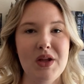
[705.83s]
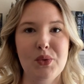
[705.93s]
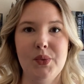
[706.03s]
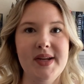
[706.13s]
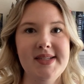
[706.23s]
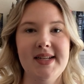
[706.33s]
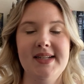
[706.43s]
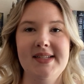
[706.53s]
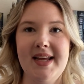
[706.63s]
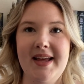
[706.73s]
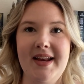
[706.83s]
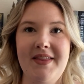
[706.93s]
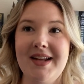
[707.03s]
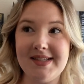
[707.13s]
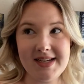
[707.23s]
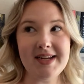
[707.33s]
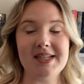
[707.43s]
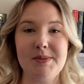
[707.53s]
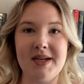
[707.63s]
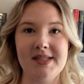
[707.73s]
reasons. And that
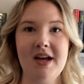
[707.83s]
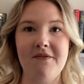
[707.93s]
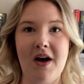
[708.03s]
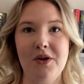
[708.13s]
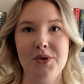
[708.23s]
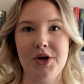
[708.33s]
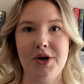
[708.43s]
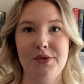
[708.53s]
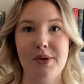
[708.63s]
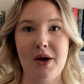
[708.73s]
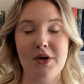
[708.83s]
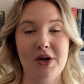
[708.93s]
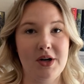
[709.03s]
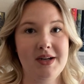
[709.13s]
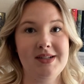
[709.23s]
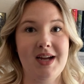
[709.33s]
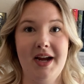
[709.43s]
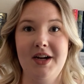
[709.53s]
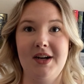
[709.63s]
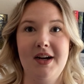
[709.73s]
stinks because that followed her throughout her
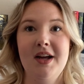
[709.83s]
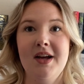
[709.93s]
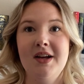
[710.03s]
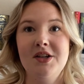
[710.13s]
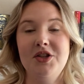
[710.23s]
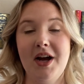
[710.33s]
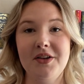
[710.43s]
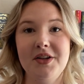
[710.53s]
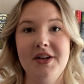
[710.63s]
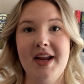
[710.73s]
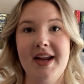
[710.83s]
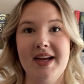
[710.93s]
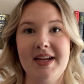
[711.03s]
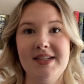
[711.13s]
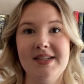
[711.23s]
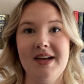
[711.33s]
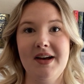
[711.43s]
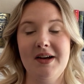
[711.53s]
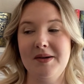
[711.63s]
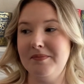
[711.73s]
entire childhood and
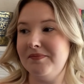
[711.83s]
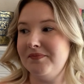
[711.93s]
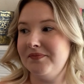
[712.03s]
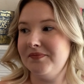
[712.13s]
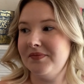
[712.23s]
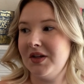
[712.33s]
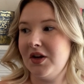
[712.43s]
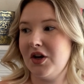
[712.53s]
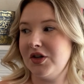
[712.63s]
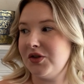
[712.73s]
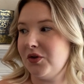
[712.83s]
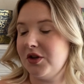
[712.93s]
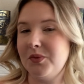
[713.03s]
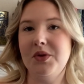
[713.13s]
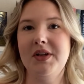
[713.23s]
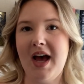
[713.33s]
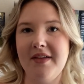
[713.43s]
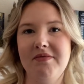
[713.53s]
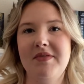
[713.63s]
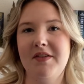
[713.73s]
um, her adulthood. Well,
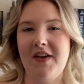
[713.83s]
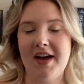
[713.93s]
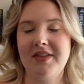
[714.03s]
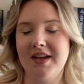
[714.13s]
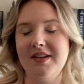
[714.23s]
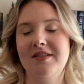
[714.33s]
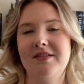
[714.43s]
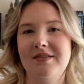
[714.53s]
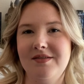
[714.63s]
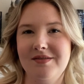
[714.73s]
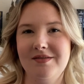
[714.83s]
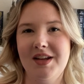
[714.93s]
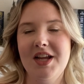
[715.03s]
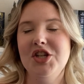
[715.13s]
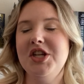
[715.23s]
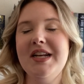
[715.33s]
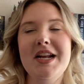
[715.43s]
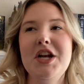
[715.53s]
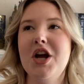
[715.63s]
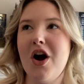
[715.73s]
not the fact that she
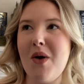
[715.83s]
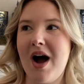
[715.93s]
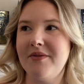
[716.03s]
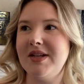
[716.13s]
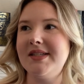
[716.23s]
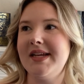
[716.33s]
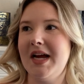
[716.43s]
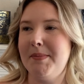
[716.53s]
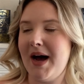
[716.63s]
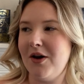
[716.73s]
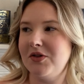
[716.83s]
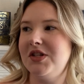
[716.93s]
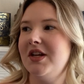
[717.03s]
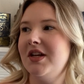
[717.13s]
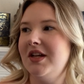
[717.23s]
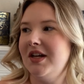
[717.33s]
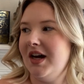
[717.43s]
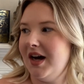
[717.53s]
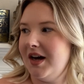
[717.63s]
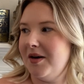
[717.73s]
didn't know, obviously, about
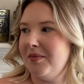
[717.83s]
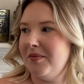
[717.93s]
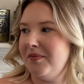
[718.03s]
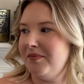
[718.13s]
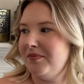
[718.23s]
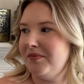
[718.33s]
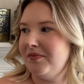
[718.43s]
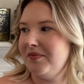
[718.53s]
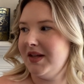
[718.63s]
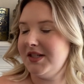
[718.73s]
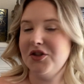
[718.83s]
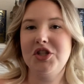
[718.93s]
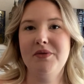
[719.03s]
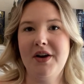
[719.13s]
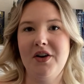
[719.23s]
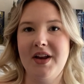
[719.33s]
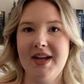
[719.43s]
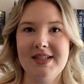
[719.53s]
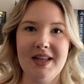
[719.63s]
um, until she read her dad's